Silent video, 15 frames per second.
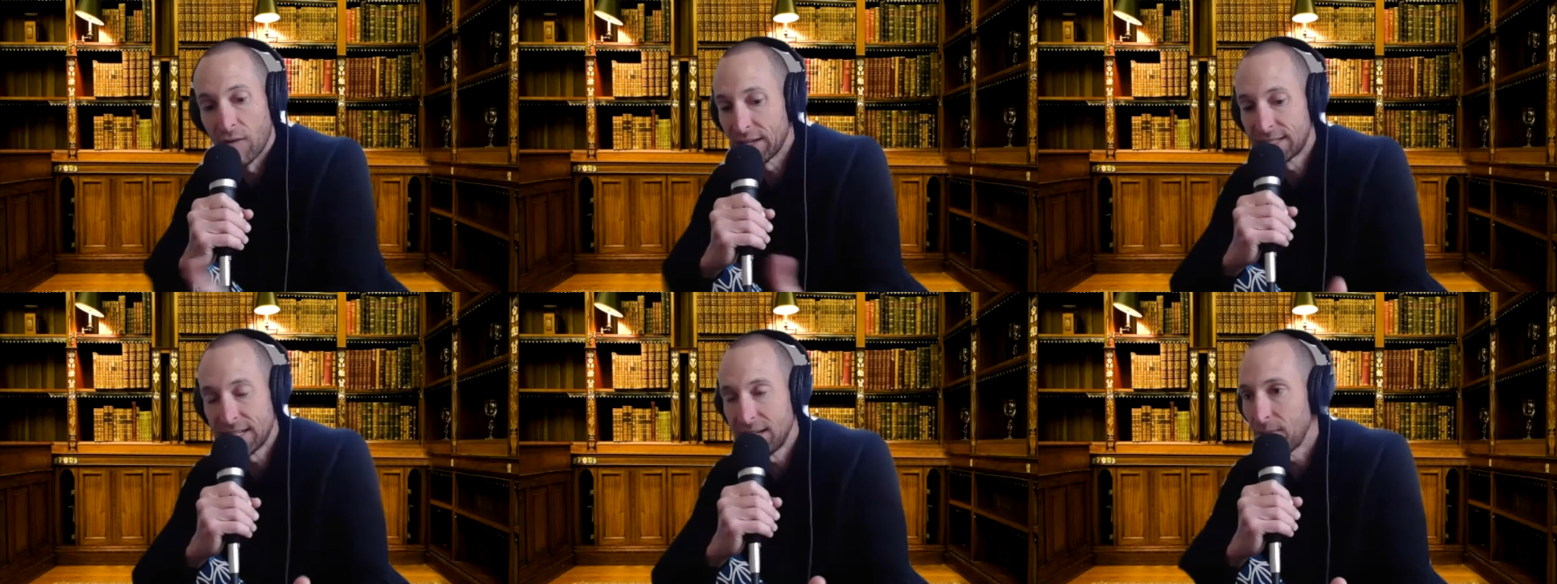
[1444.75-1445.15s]

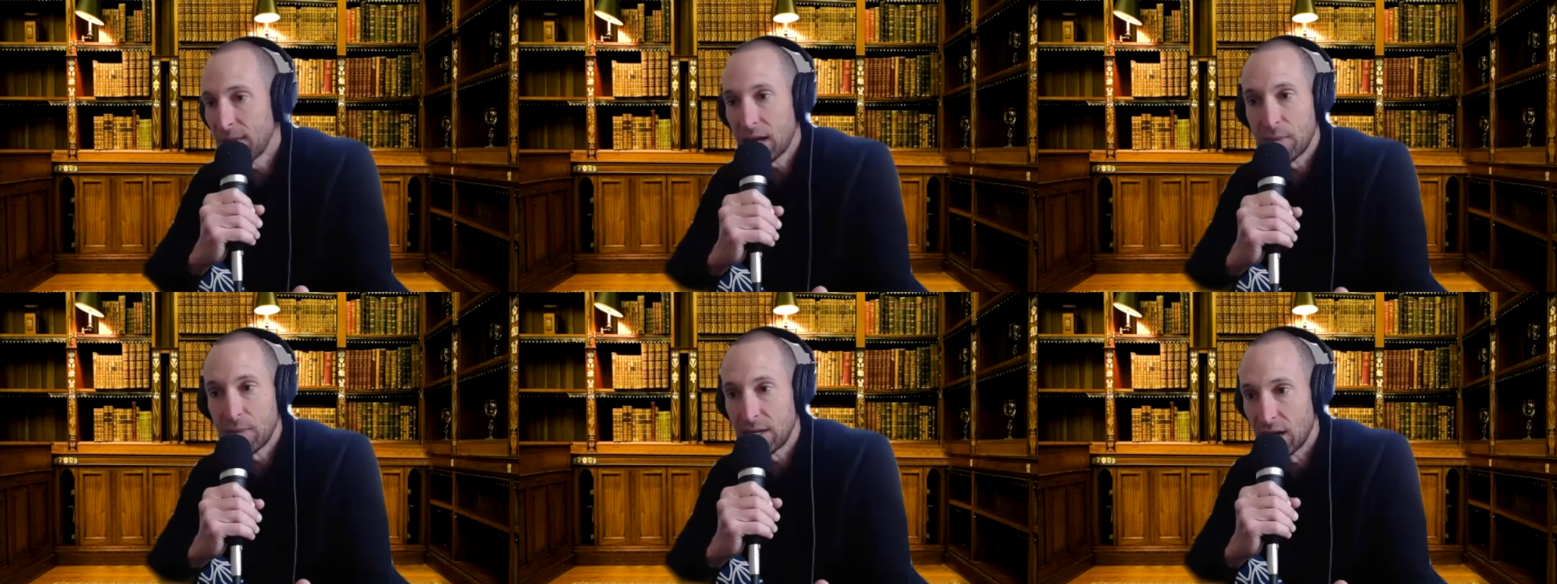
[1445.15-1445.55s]
It didn't
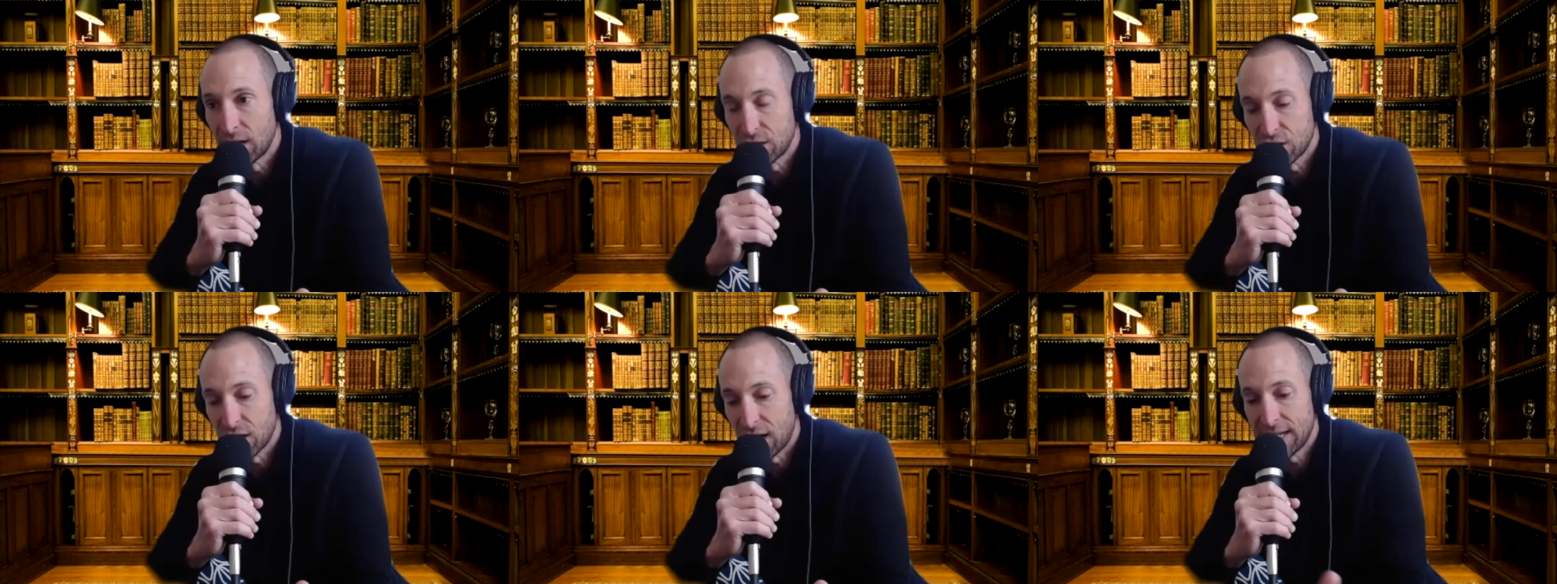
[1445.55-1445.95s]
make me gun
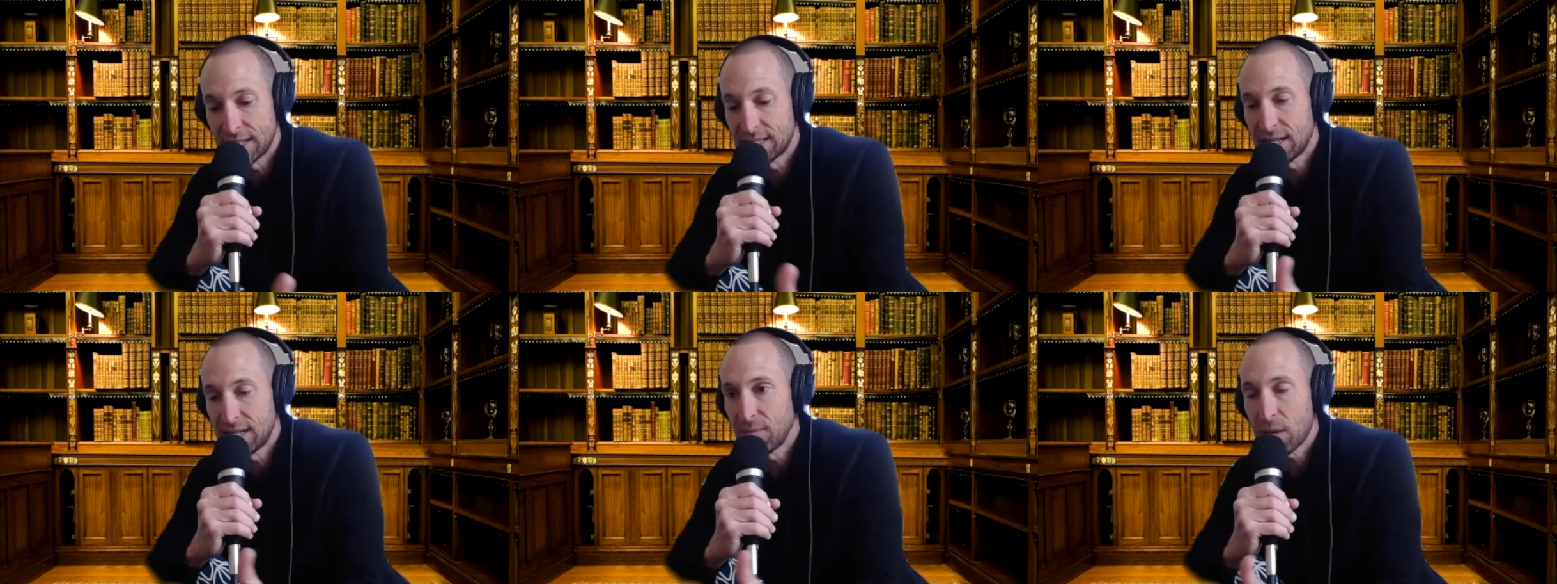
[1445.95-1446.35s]
shy. It
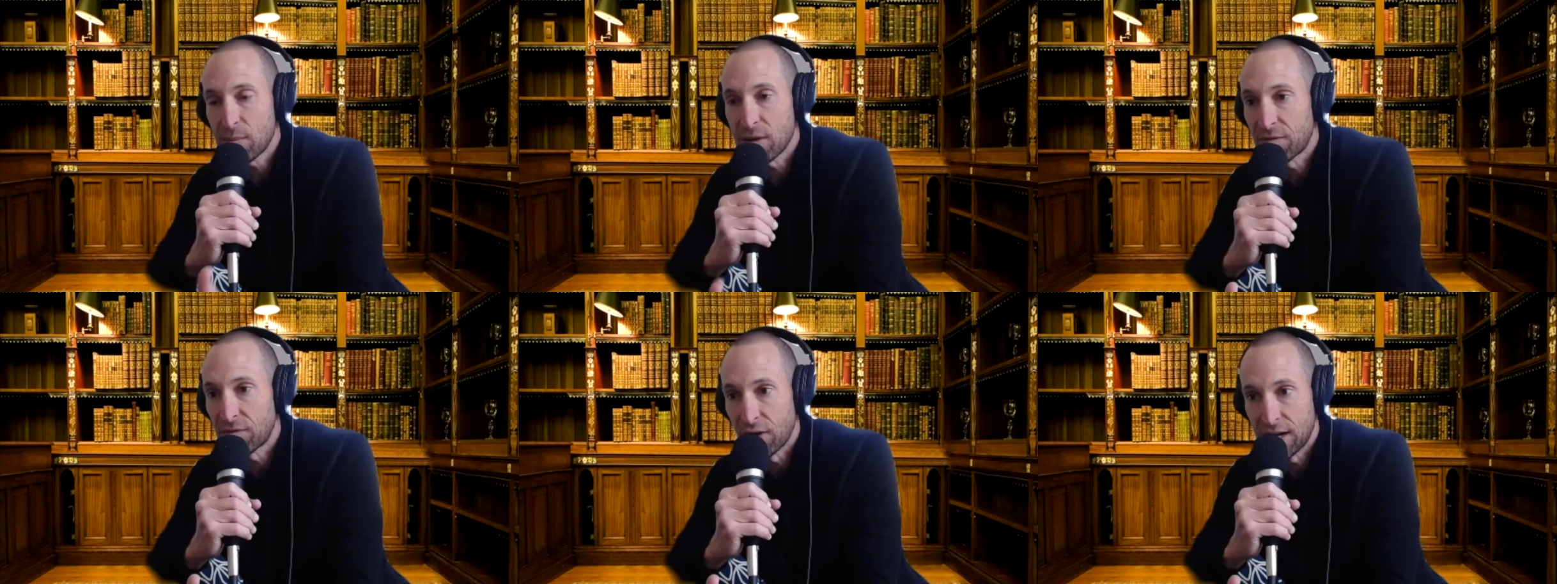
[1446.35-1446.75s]
didn't make
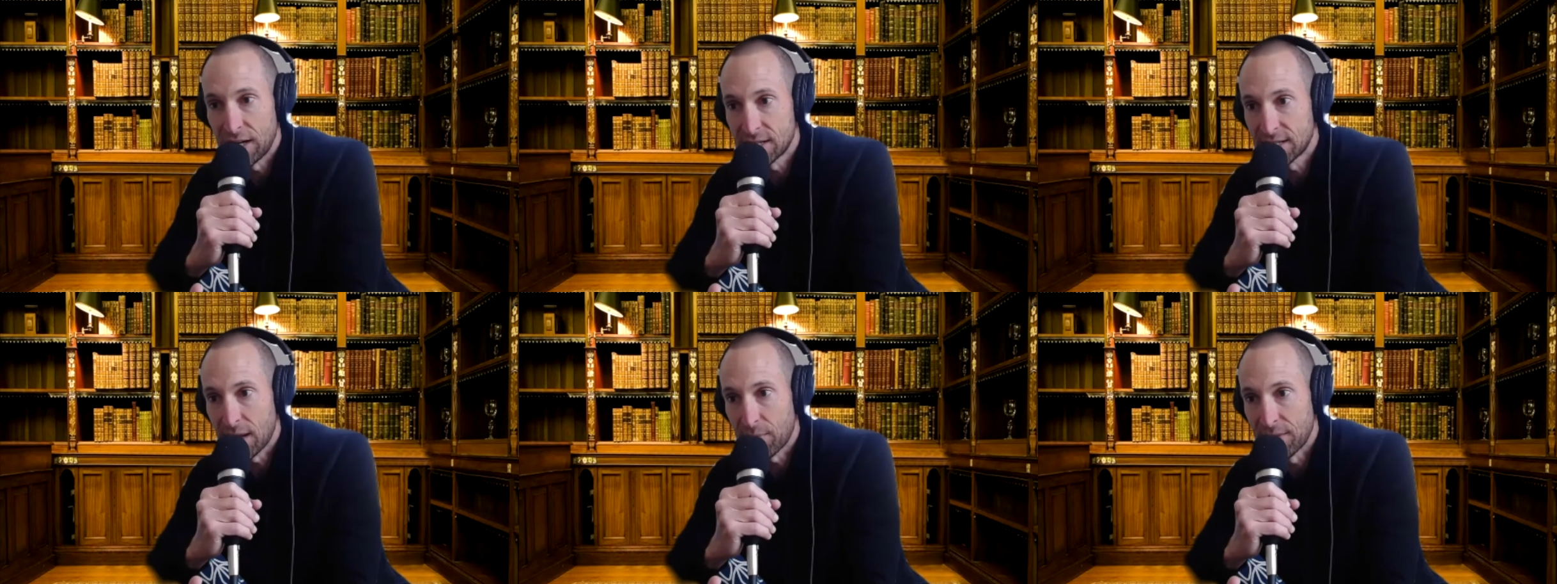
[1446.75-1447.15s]
me afraid
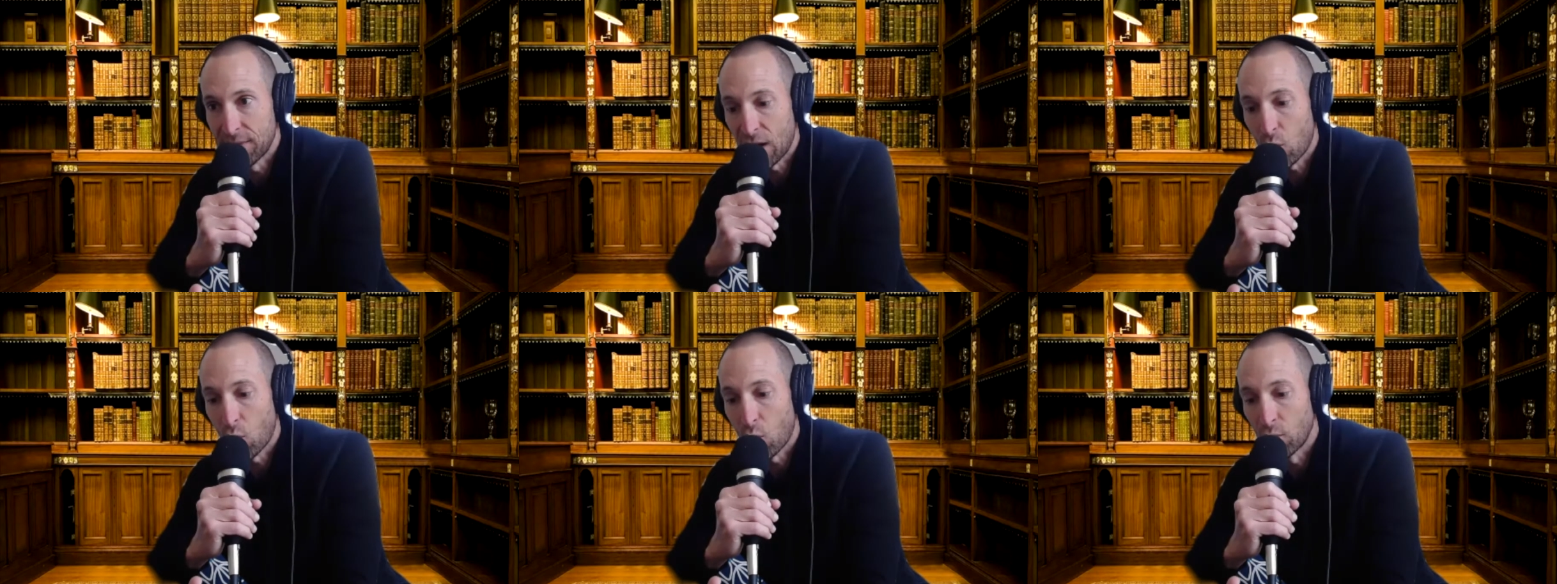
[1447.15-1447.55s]
to step in
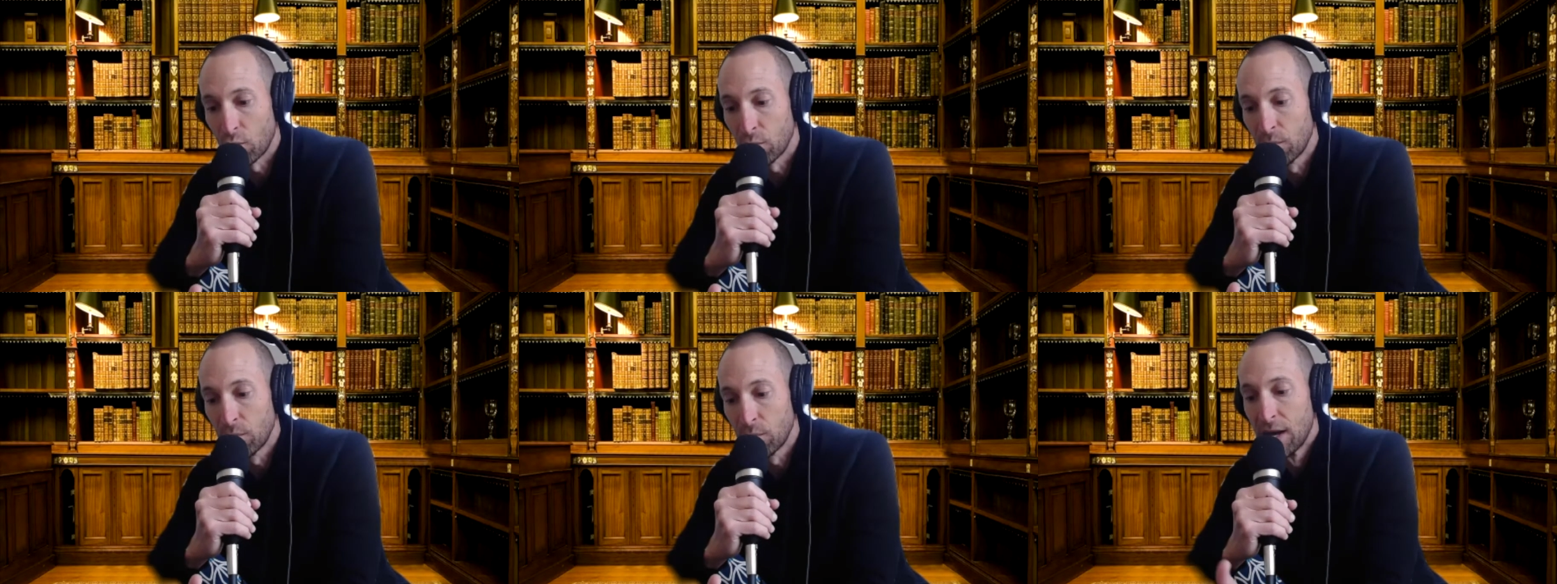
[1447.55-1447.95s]
that
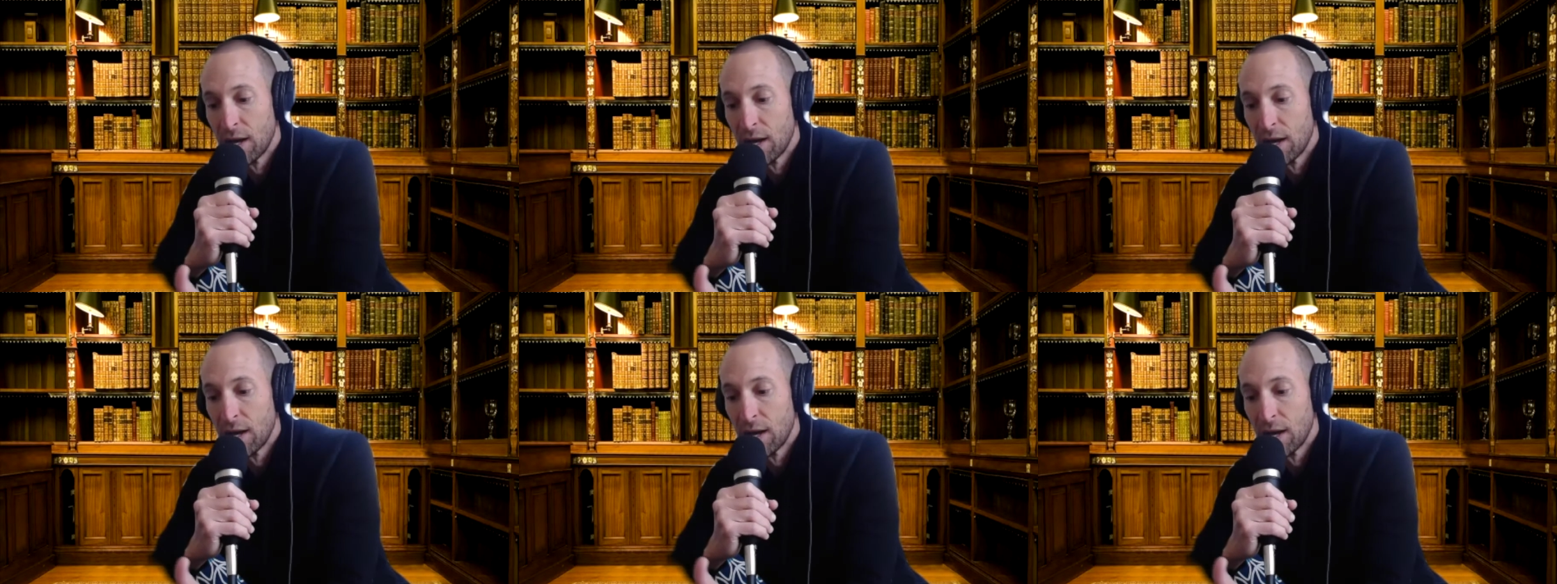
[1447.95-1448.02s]
courtroom,